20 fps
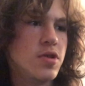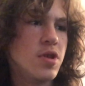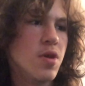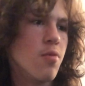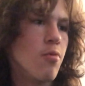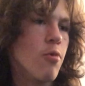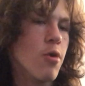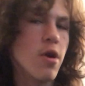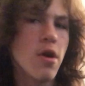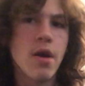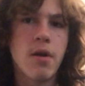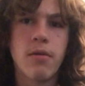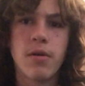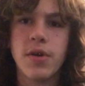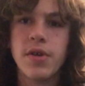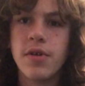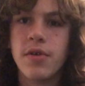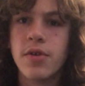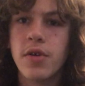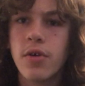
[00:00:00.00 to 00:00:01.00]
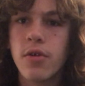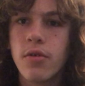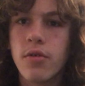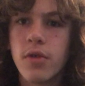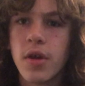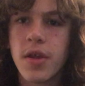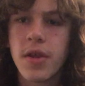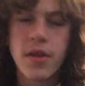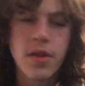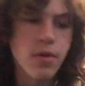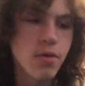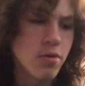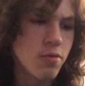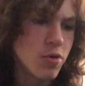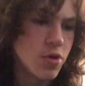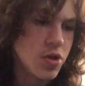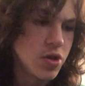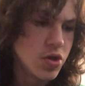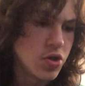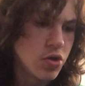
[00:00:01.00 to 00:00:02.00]
somewhere, I really don't know. I think they're in
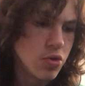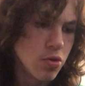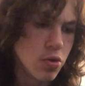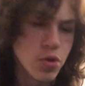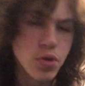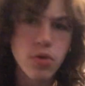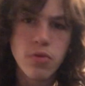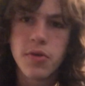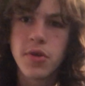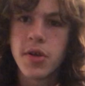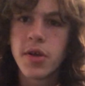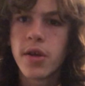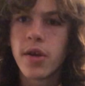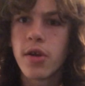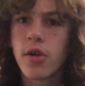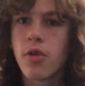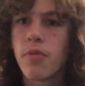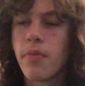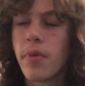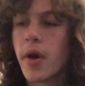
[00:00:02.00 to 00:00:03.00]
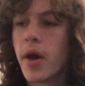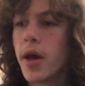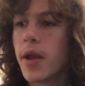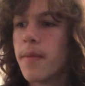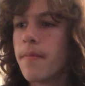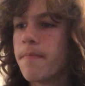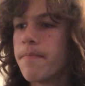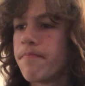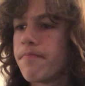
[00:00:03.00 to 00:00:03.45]
one of these drawers over here, but